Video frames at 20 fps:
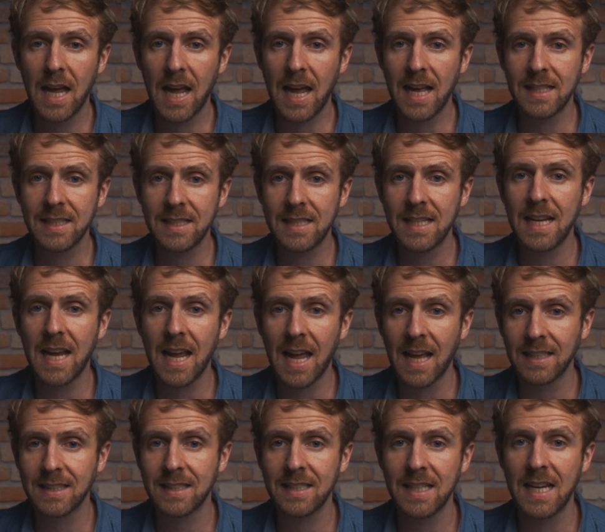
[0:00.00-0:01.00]

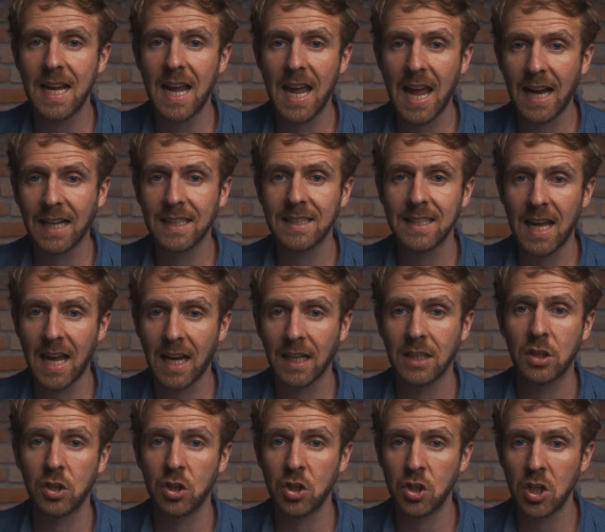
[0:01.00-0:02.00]

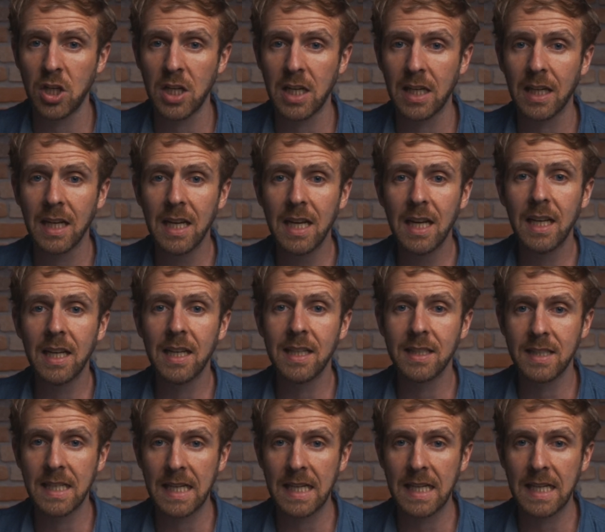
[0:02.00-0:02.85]
SDSDXXG is